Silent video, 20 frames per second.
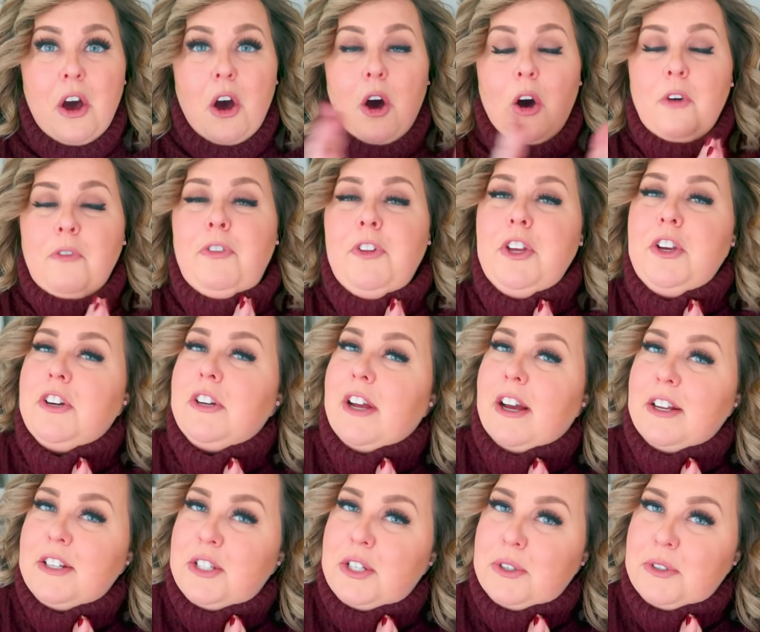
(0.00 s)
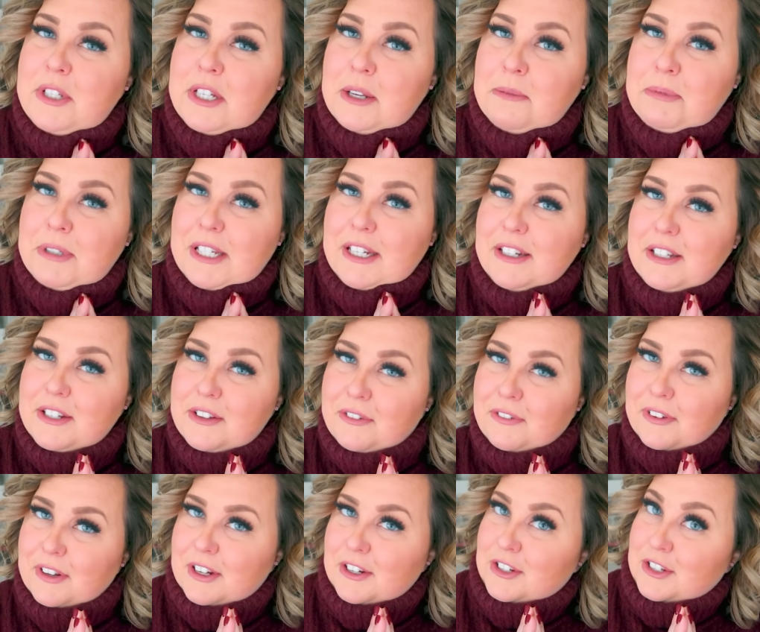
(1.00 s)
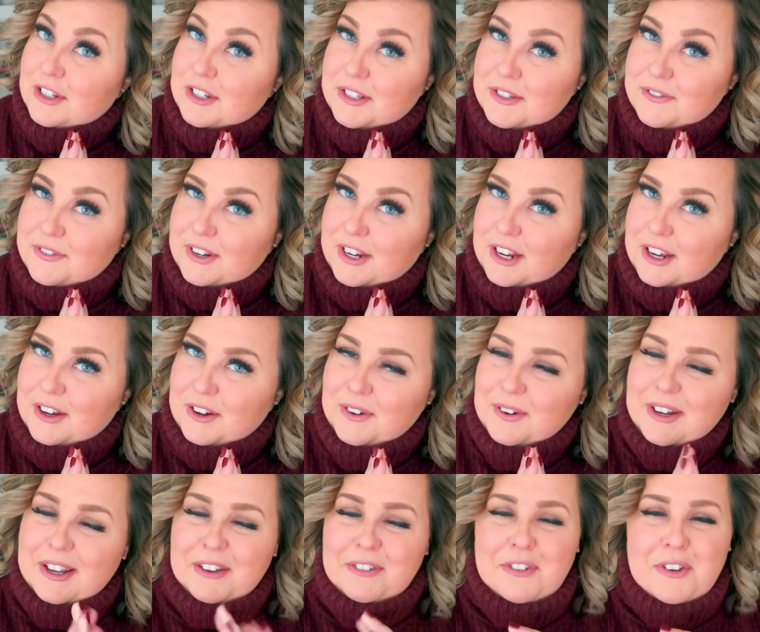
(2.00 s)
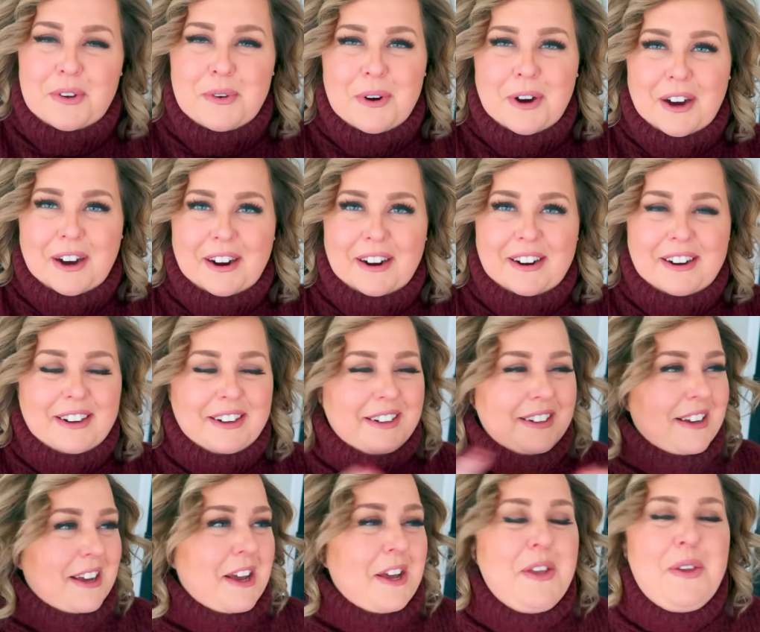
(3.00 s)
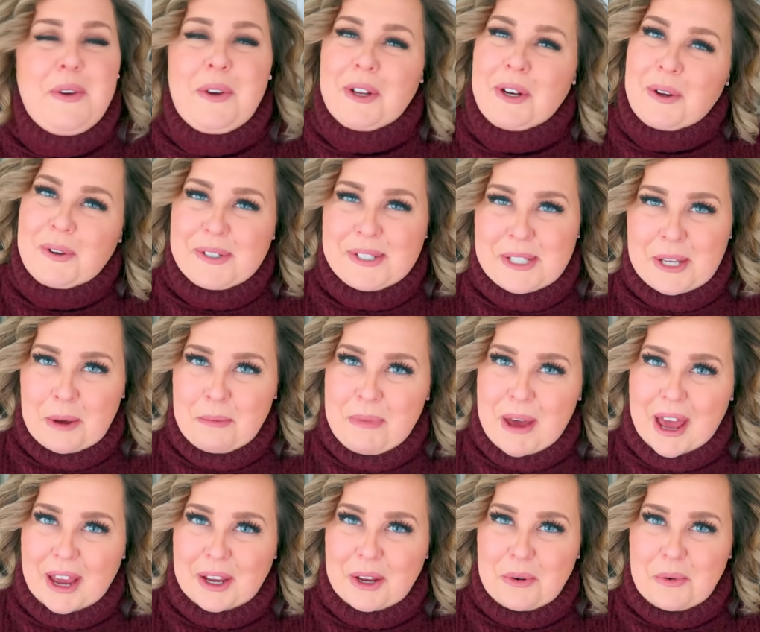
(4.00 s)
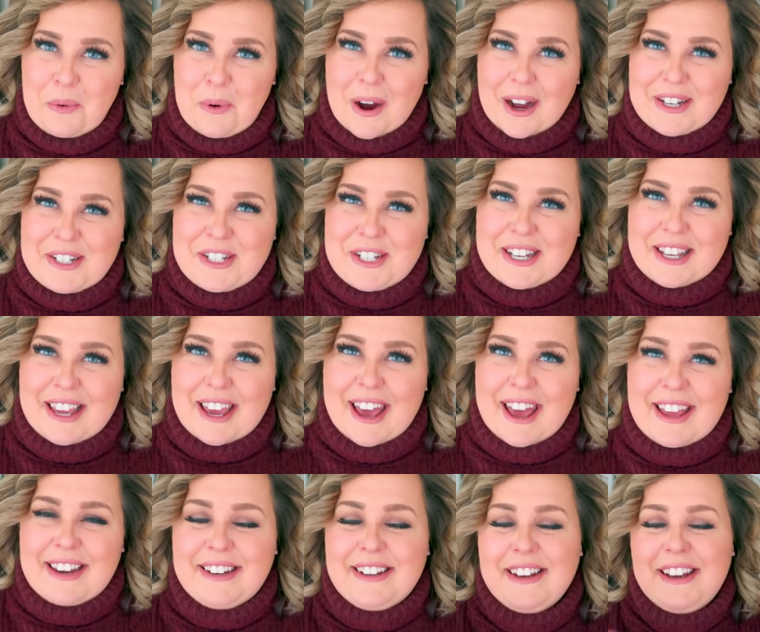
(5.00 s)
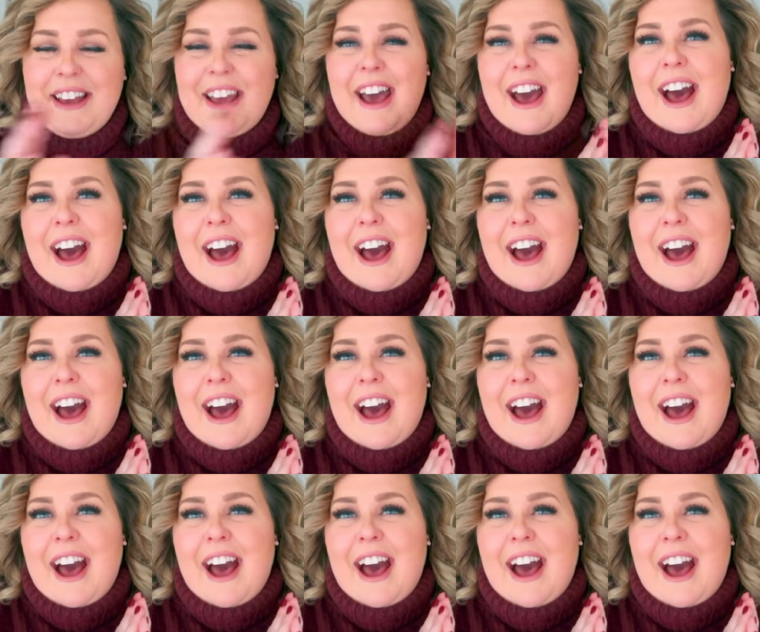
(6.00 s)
Hopefully you're not too tipsy to finish this video. If you are, you can always come back and watch again.